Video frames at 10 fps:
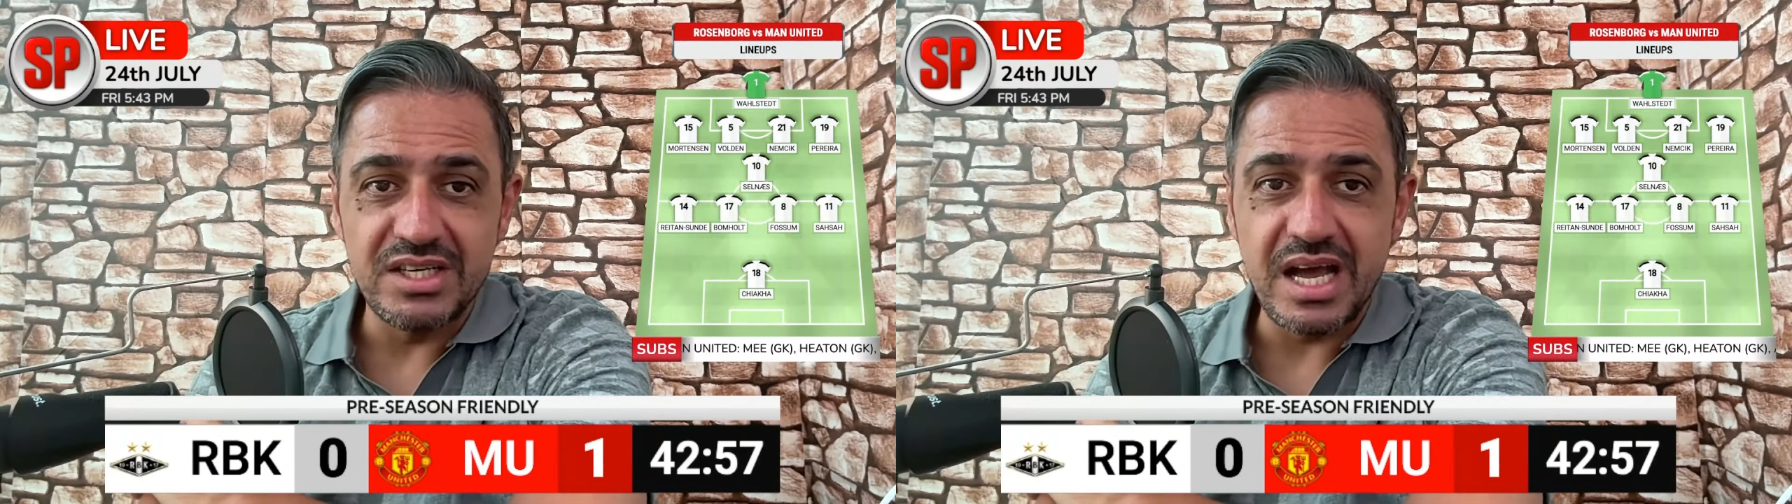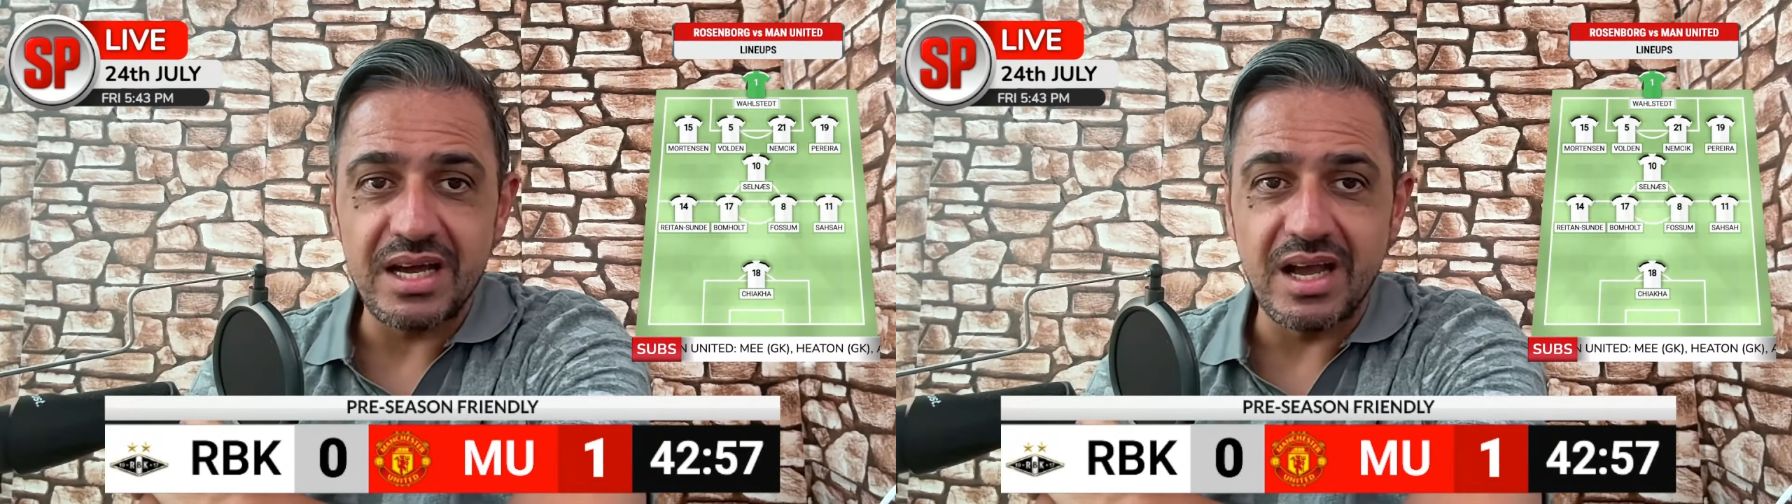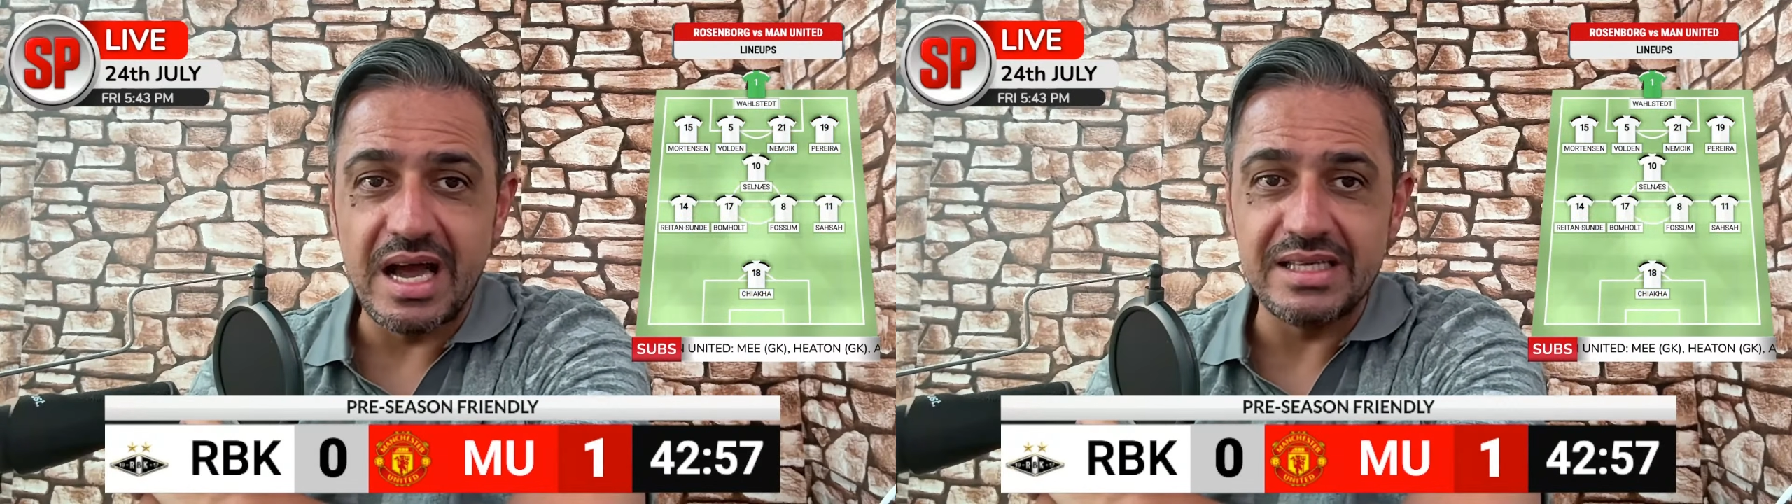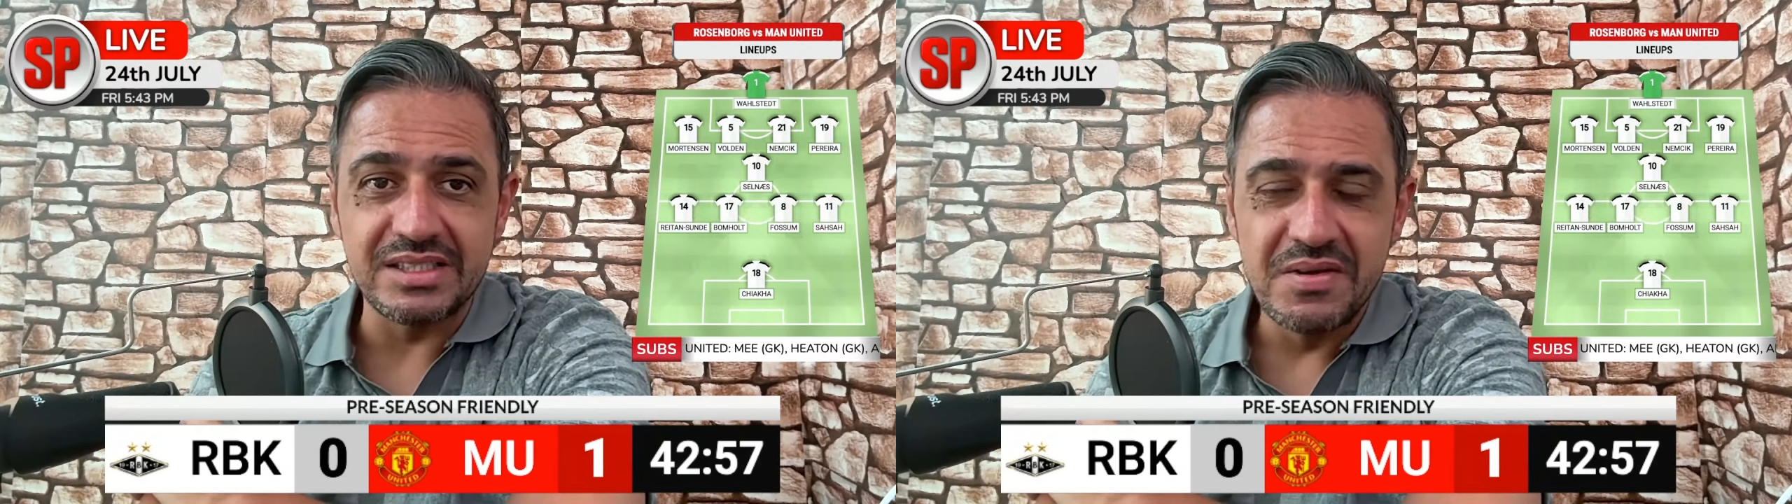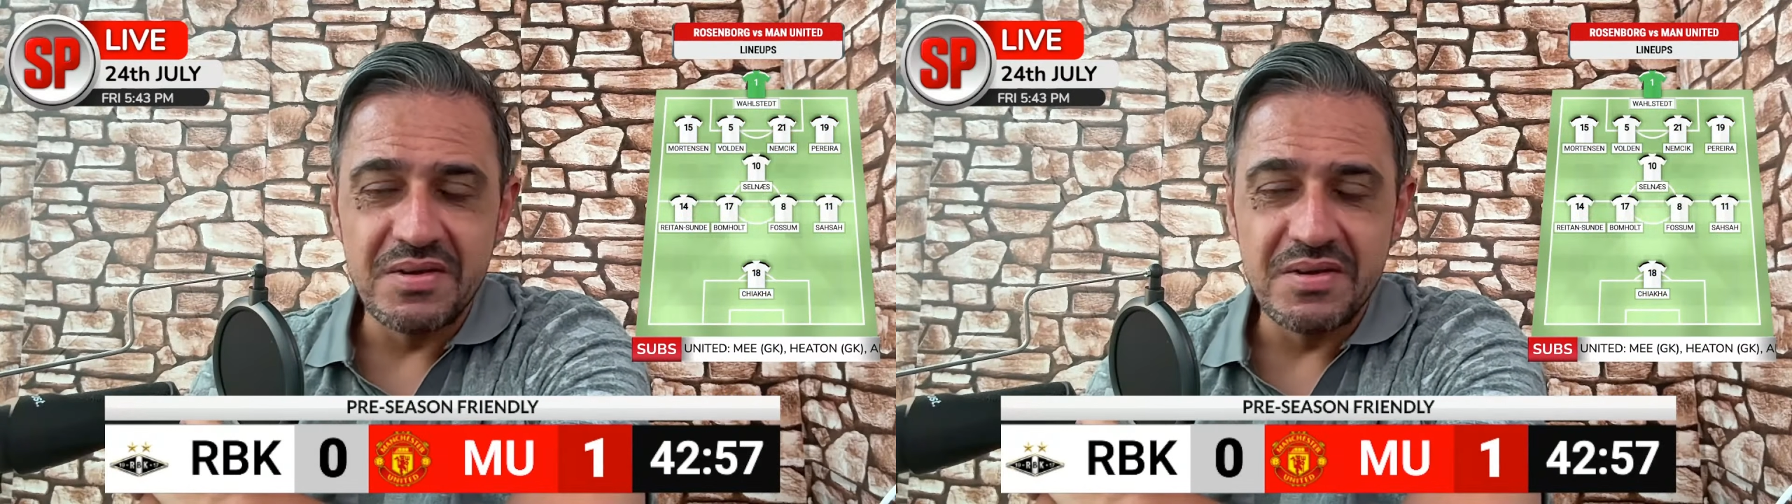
that, guys.